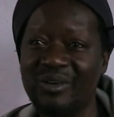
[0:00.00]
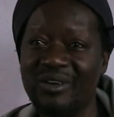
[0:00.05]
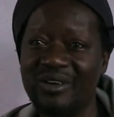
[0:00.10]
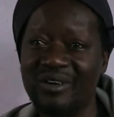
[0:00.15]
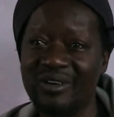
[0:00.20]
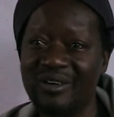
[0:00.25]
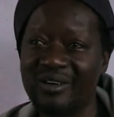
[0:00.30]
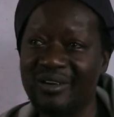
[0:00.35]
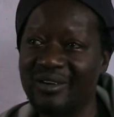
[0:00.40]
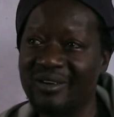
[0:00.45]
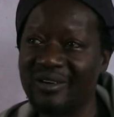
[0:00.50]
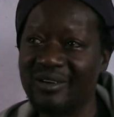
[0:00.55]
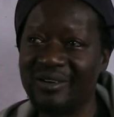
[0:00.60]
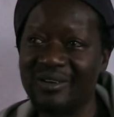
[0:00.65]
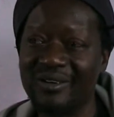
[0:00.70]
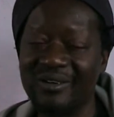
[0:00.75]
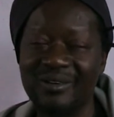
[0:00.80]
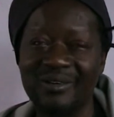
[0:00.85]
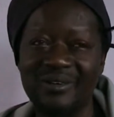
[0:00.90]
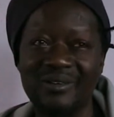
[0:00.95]

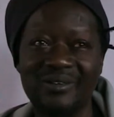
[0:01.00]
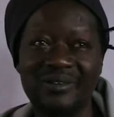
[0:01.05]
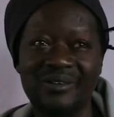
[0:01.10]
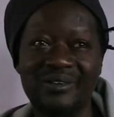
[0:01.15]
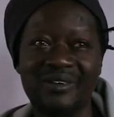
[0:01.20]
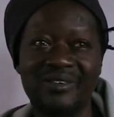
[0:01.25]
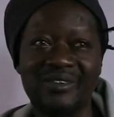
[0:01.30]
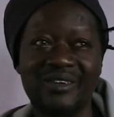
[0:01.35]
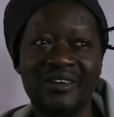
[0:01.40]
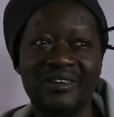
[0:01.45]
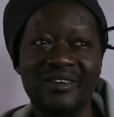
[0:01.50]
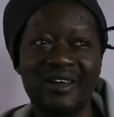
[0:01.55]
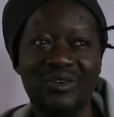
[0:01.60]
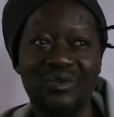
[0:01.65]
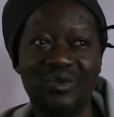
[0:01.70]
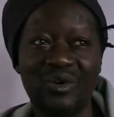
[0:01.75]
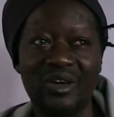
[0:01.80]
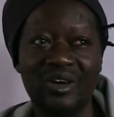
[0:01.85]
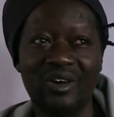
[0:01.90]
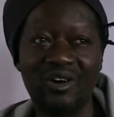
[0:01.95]
the, the things are
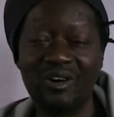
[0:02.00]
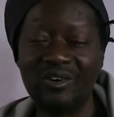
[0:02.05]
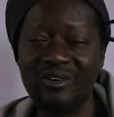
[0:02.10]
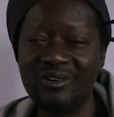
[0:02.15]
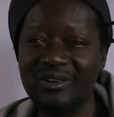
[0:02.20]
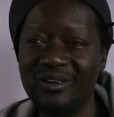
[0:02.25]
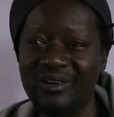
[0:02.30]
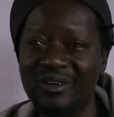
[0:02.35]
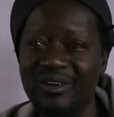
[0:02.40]
going on